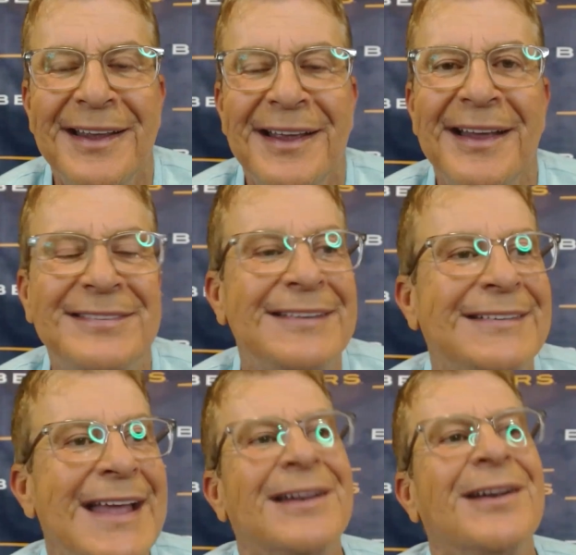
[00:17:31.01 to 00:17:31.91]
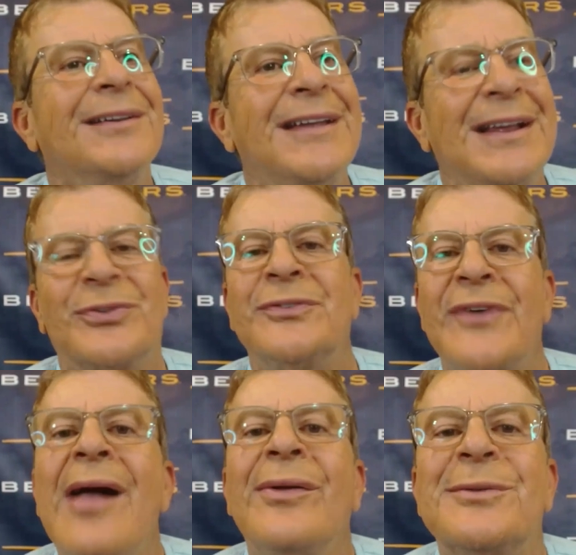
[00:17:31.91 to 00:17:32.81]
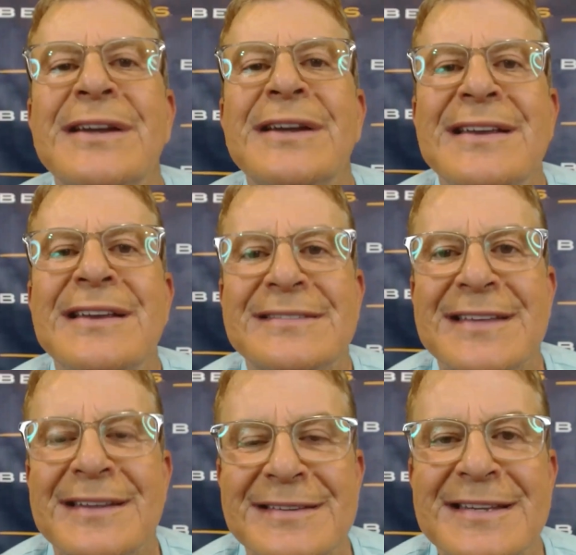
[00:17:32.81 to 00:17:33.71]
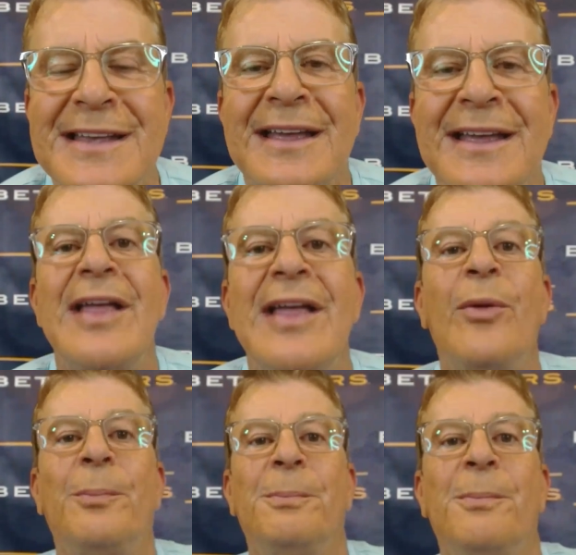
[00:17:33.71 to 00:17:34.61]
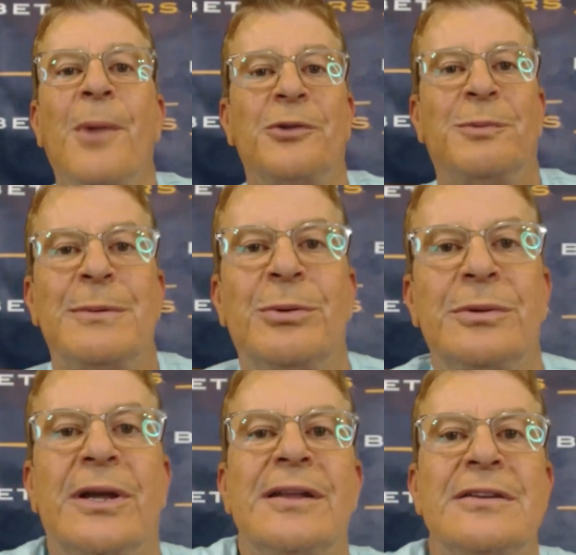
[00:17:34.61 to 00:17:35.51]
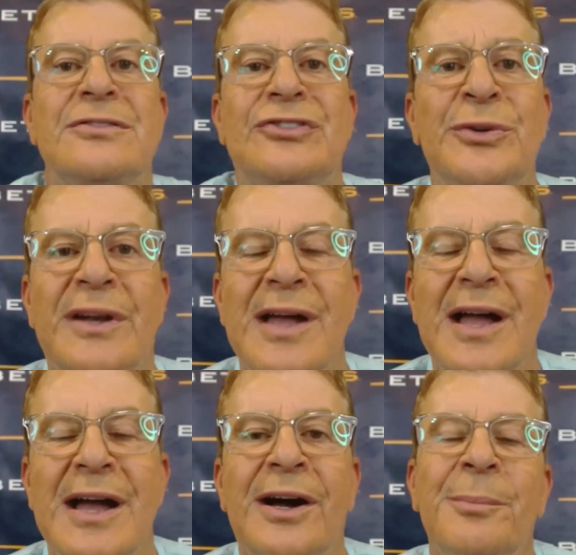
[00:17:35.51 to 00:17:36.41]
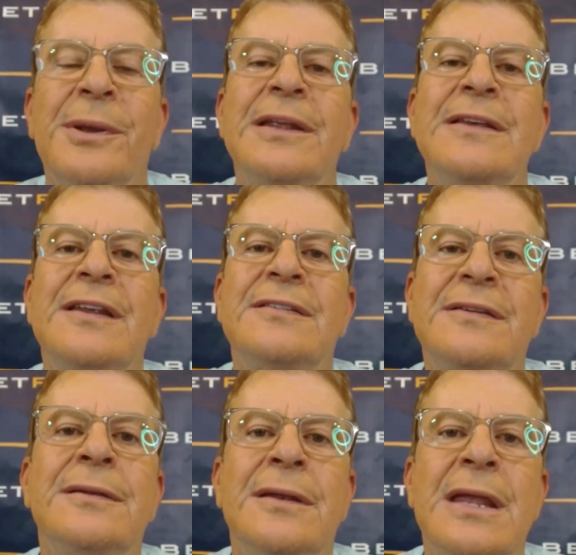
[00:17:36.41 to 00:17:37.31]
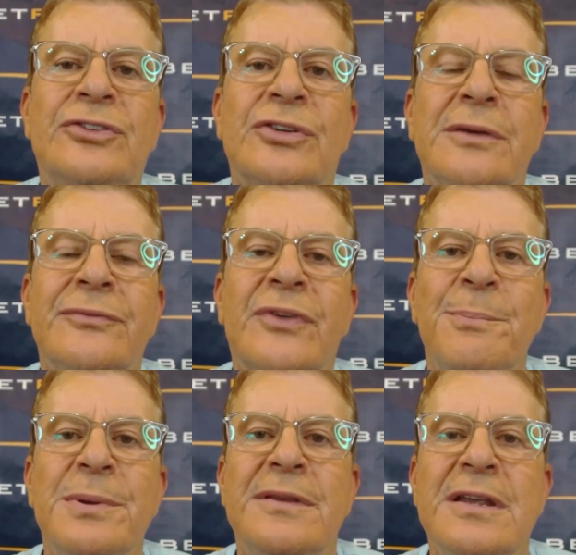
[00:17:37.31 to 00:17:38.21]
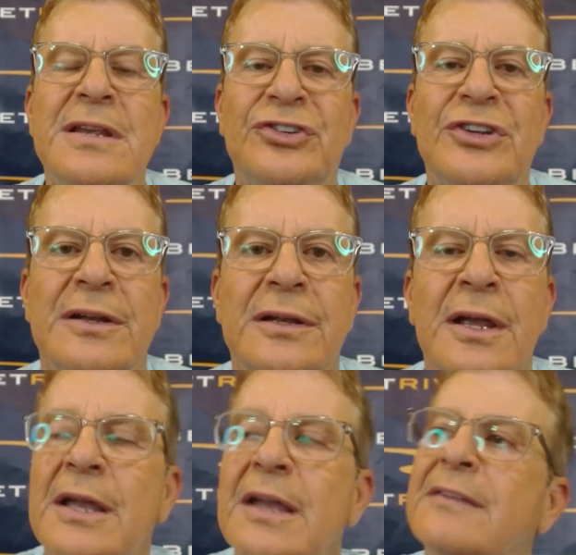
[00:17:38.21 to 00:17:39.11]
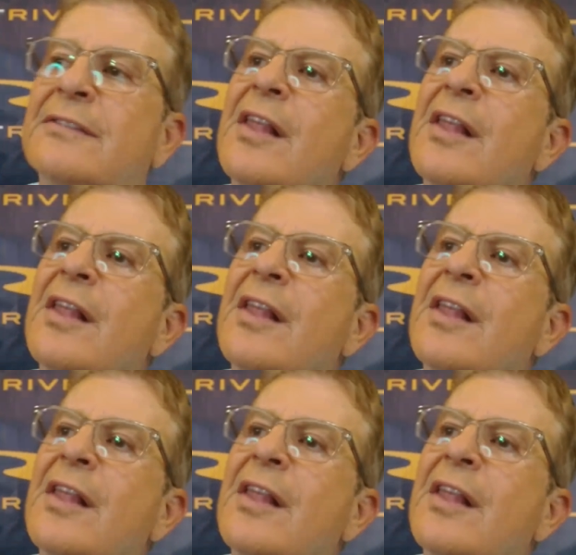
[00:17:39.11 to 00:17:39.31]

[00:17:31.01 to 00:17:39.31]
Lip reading: And she's taking her licks for valid reasons. And now, most people look at it as juvenile. But it is the nature of competition.